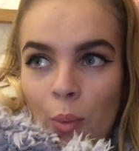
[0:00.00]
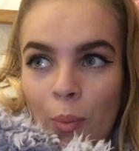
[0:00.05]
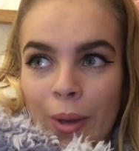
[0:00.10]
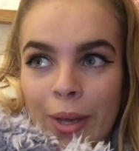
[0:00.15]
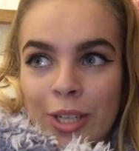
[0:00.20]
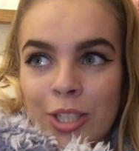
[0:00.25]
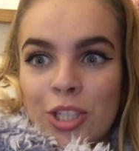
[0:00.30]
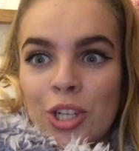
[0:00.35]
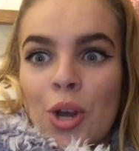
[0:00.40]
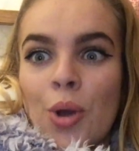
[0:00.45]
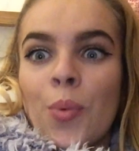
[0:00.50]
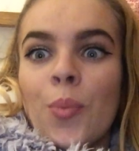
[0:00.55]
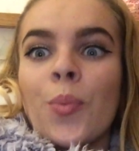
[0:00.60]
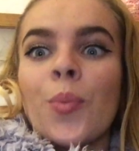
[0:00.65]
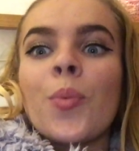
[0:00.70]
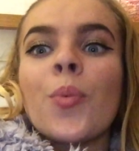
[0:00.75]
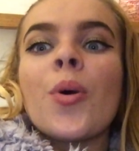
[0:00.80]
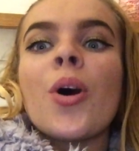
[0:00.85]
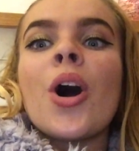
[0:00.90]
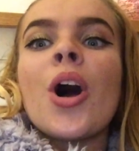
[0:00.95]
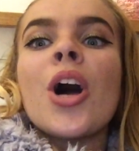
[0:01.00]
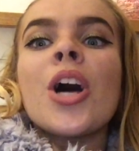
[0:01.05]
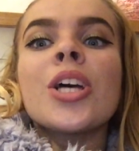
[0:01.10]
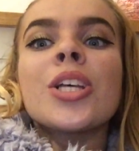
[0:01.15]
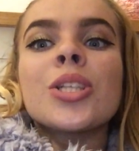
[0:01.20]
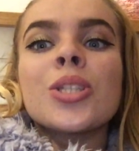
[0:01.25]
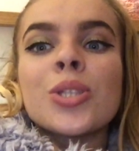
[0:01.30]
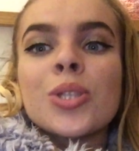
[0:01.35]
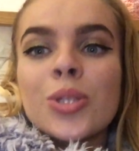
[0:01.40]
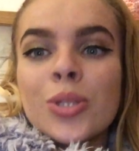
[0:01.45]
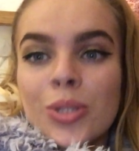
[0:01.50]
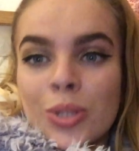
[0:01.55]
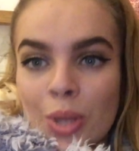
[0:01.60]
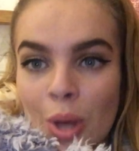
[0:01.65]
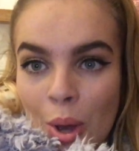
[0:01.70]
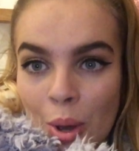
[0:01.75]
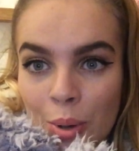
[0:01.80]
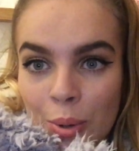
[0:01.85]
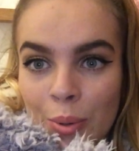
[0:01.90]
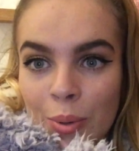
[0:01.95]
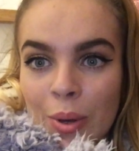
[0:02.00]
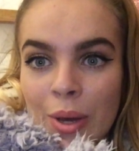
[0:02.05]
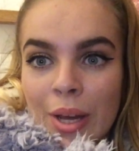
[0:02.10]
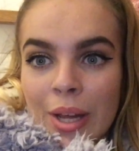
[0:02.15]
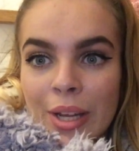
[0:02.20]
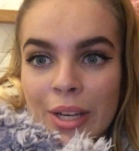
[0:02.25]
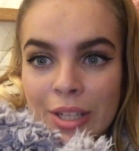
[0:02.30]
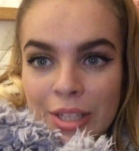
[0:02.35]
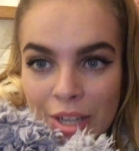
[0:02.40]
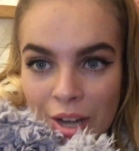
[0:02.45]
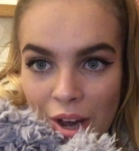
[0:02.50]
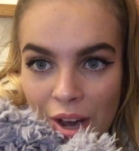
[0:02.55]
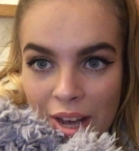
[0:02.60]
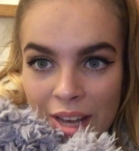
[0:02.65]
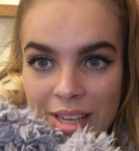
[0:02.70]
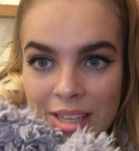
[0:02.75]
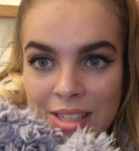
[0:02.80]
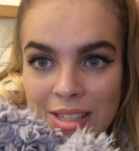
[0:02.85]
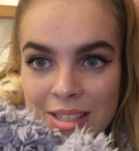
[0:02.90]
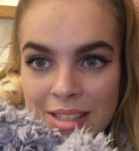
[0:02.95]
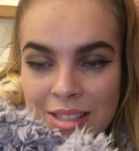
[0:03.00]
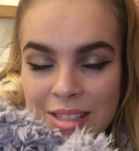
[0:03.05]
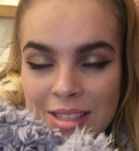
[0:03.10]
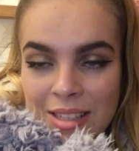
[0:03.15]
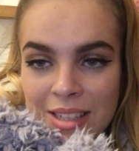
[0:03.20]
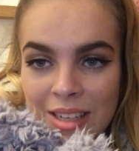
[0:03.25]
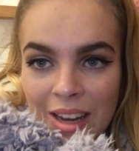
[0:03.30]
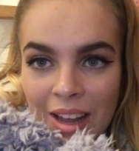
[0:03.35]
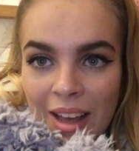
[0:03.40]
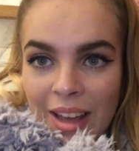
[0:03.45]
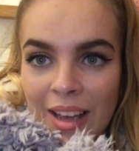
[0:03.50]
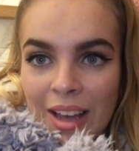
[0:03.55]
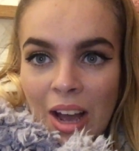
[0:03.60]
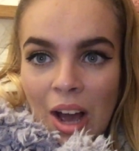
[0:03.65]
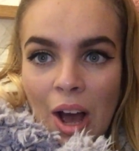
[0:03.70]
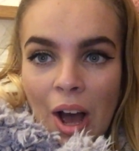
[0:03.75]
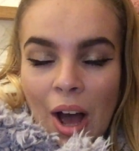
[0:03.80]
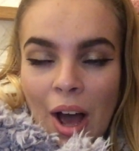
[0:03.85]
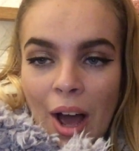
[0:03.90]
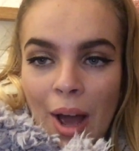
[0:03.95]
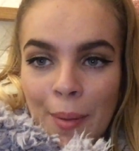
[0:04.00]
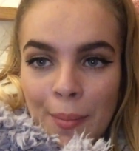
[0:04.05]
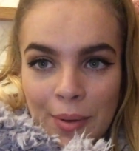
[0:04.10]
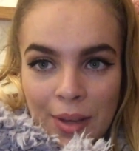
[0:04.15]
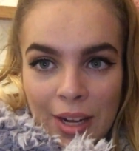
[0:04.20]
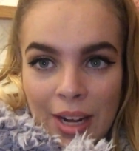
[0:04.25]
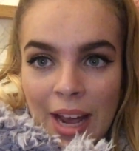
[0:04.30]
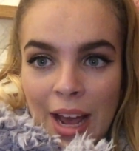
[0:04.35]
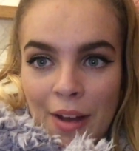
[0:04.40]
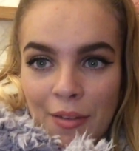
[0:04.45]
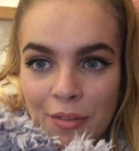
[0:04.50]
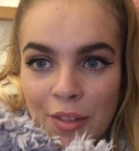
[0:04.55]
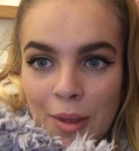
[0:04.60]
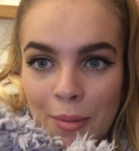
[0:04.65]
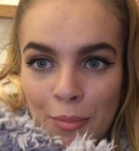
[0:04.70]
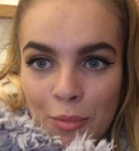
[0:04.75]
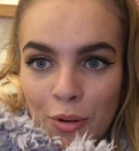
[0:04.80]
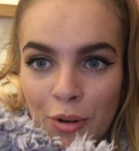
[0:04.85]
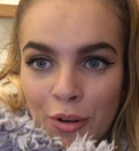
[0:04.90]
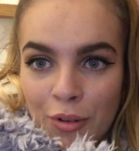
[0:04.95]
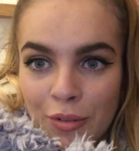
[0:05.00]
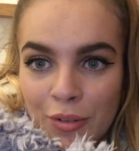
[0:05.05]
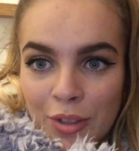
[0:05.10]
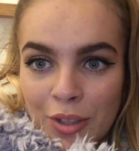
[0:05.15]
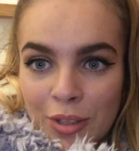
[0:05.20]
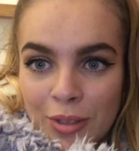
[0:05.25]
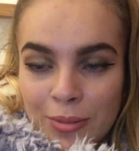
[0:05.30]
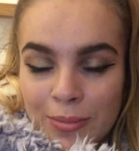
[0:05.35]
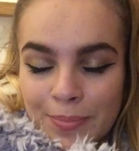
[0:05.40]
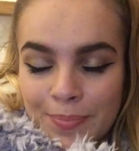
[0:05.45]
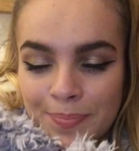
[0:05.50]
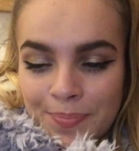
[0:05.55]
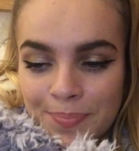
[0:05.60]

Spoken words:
which were so nice. Like, I'm gonna have them more often.